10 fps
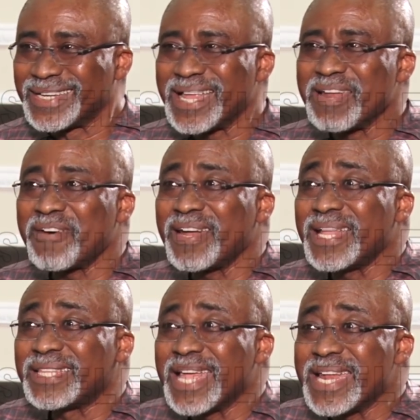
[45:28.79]
They never
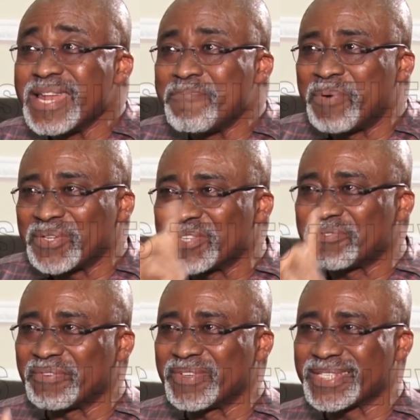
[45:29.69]
let any person
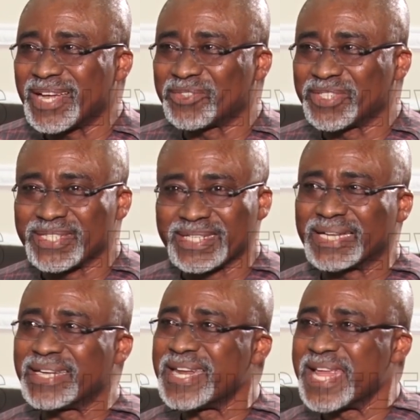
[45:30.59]
from the Southeast
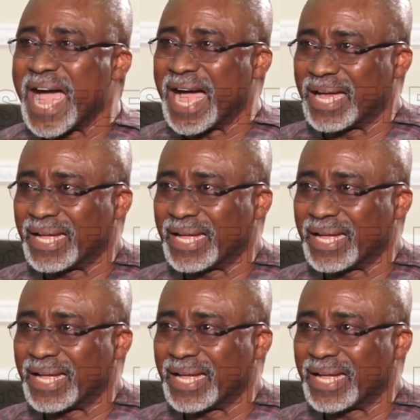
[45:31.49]
get near.